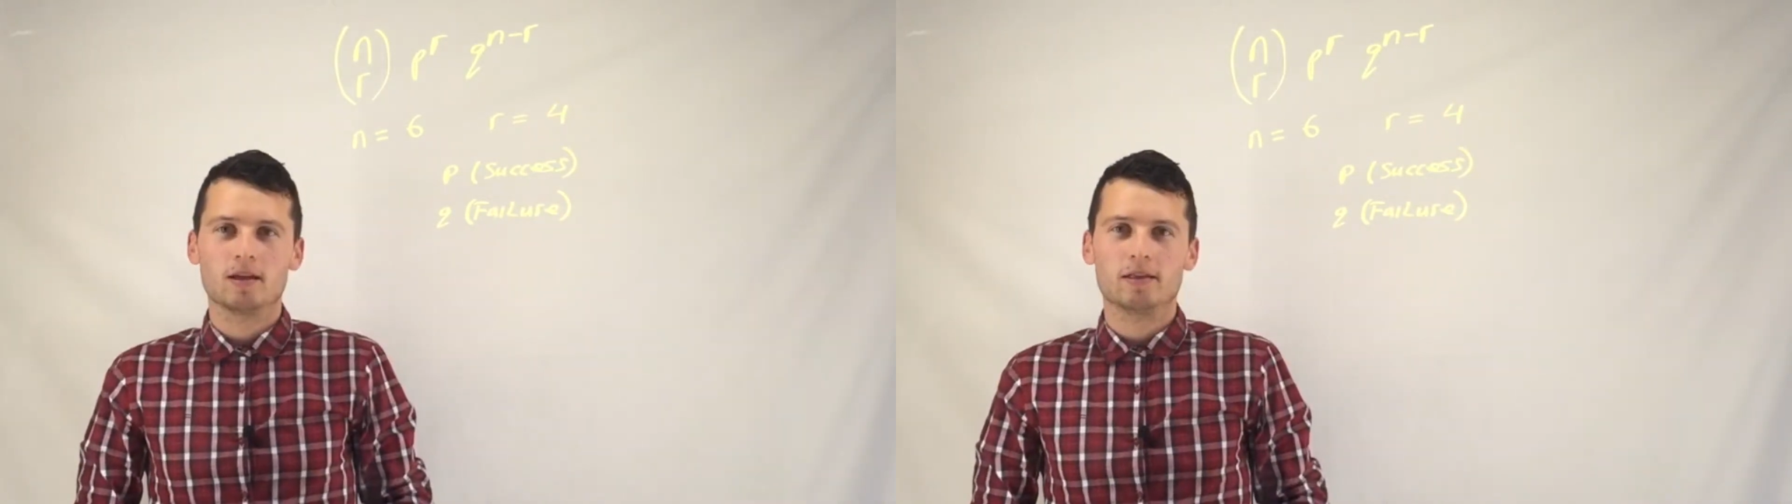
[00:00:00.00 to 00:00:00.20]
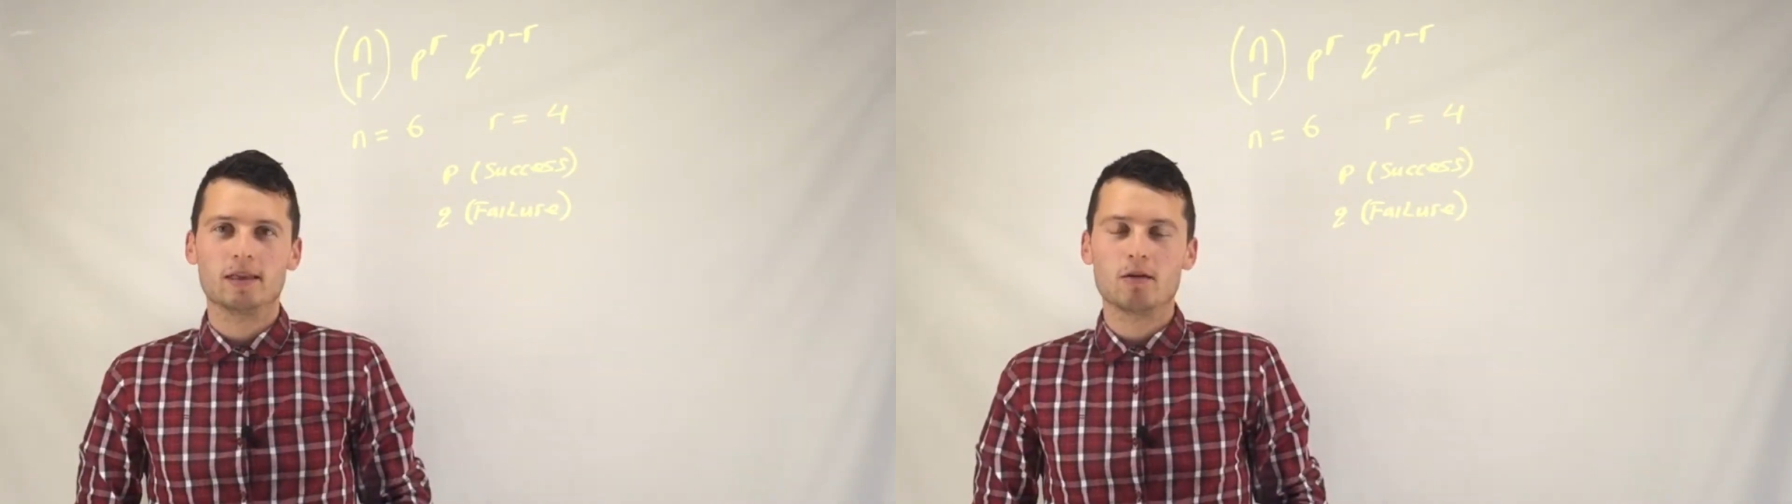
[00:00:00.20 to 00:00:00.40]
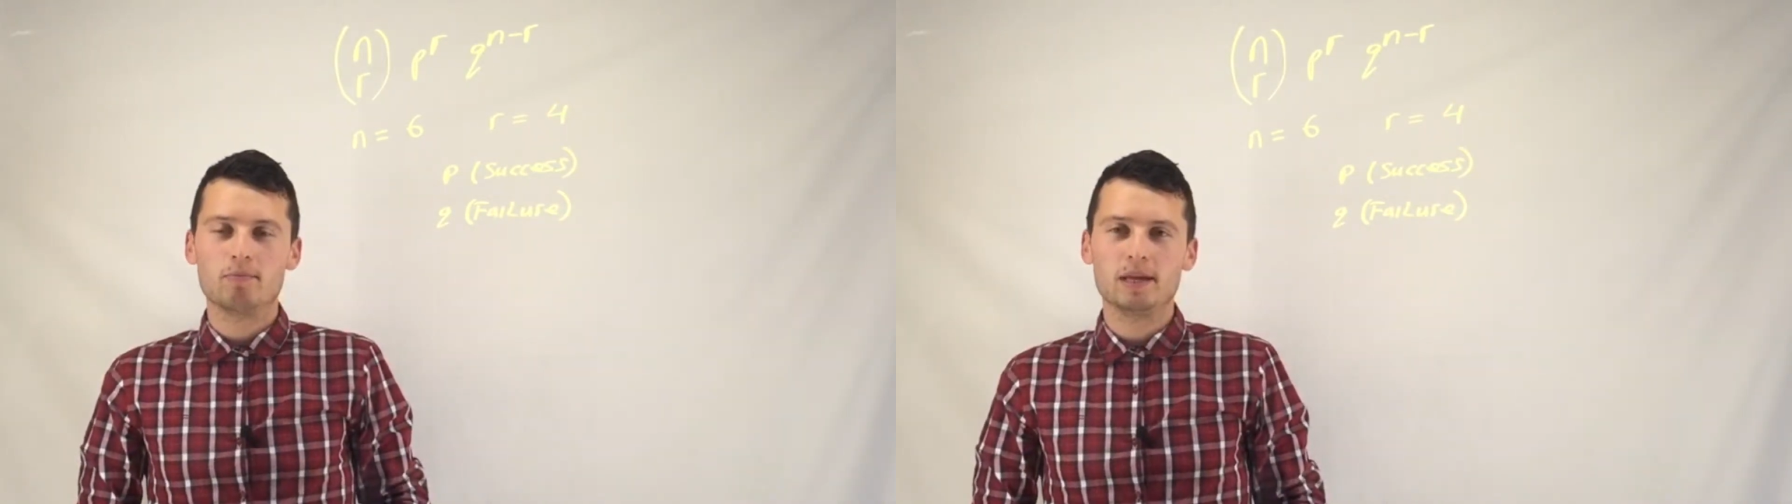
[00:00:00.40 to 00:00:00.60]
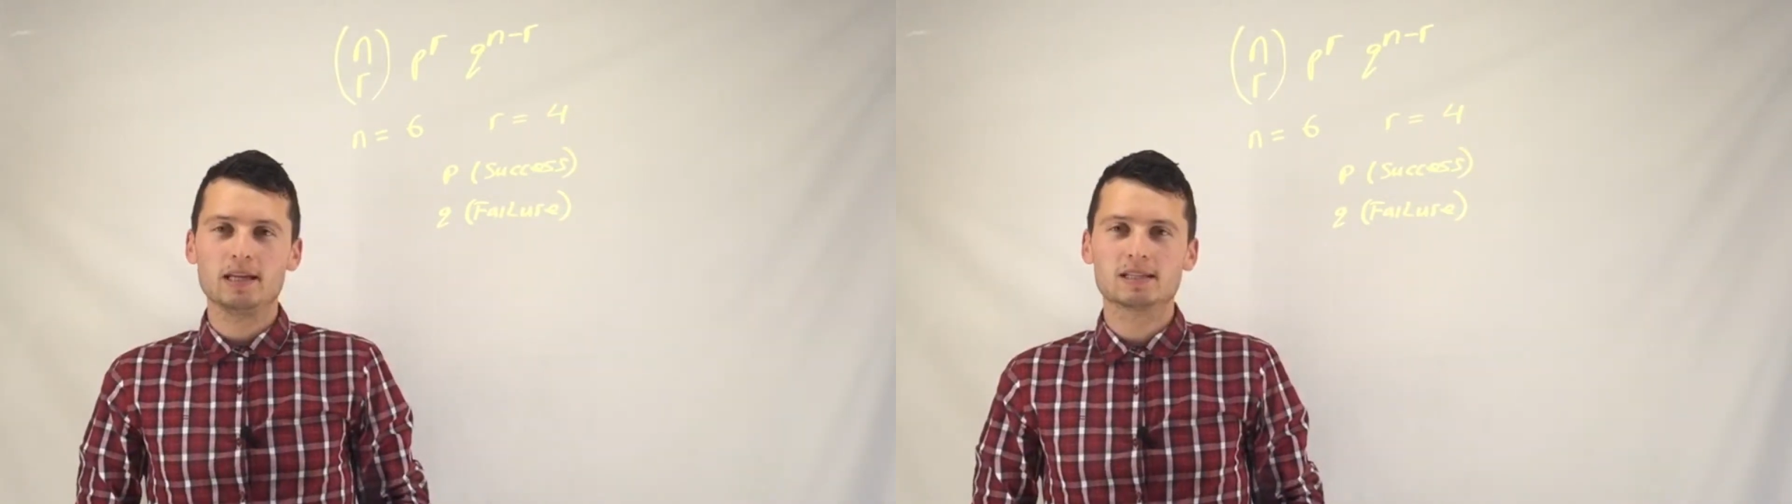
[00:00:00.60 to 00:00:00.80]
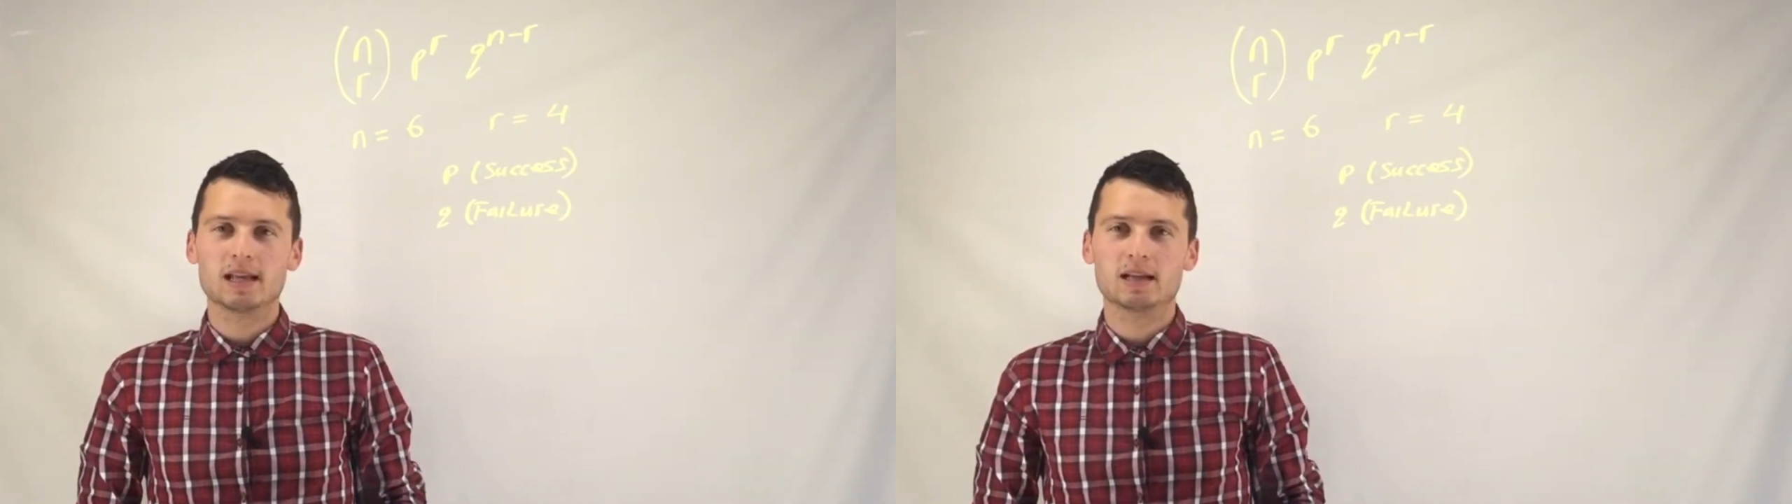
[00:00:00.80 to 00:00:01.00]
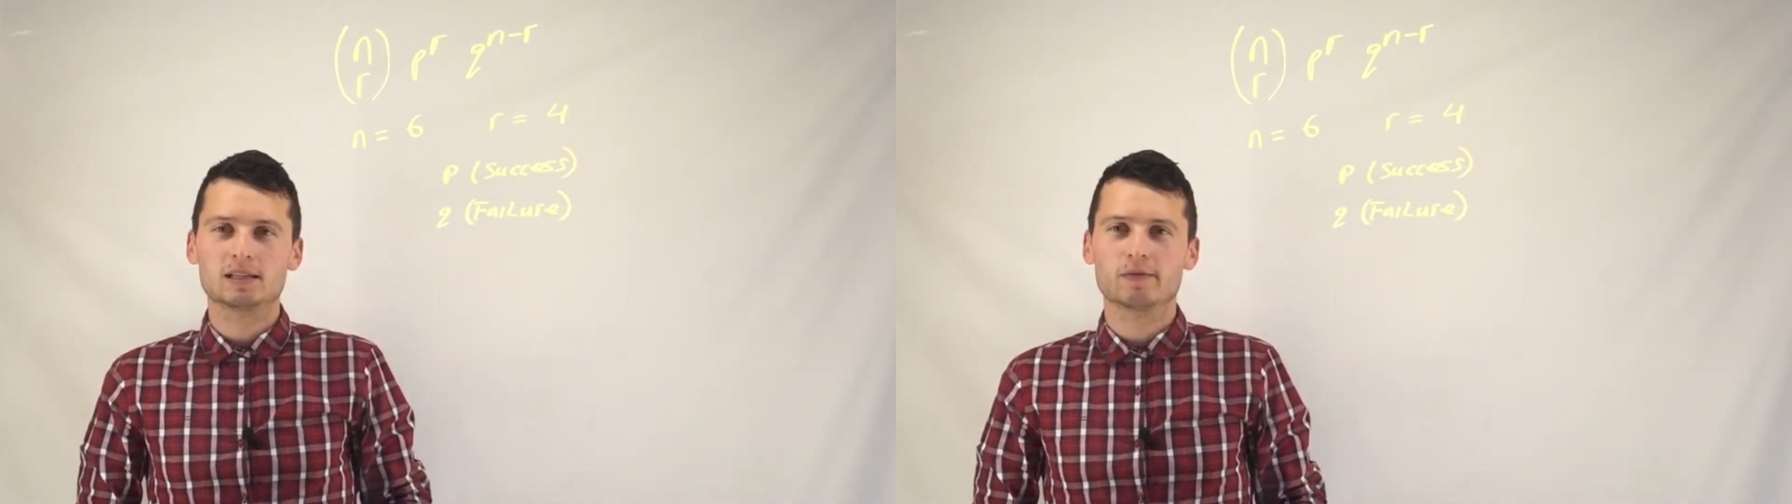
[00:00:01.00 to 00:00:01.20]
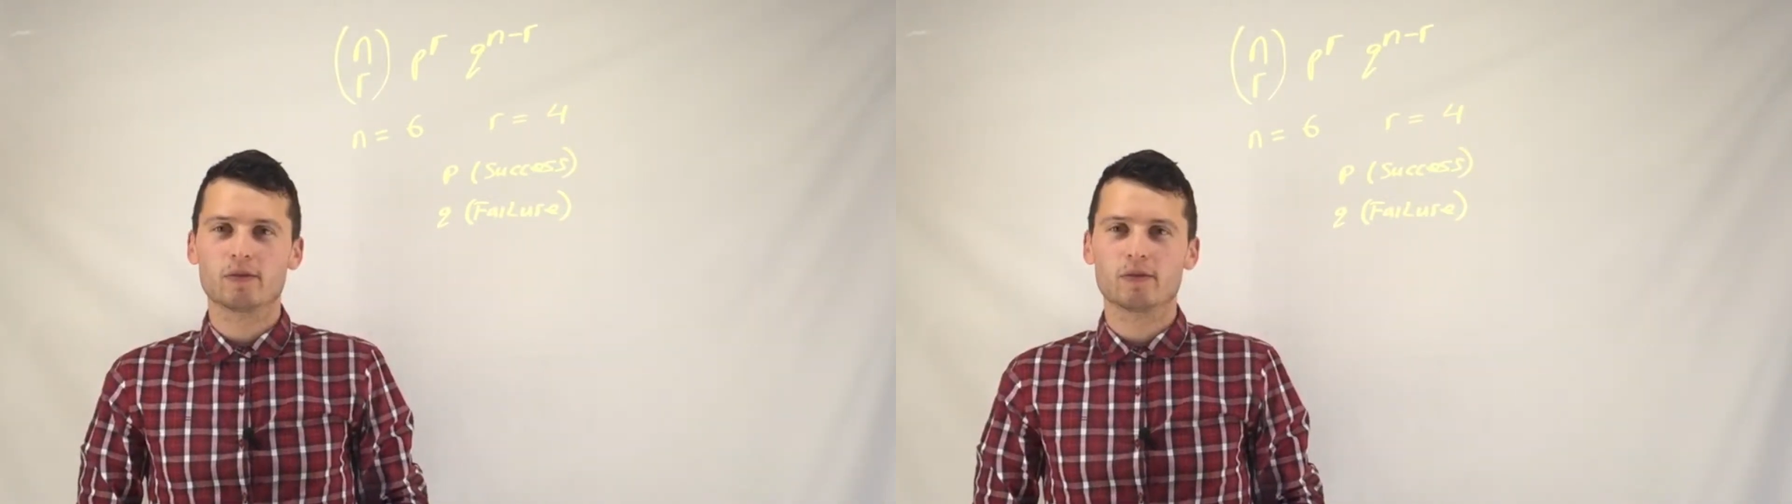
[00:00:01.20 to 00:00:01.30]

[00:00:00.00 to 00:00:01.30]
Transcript: Now P stands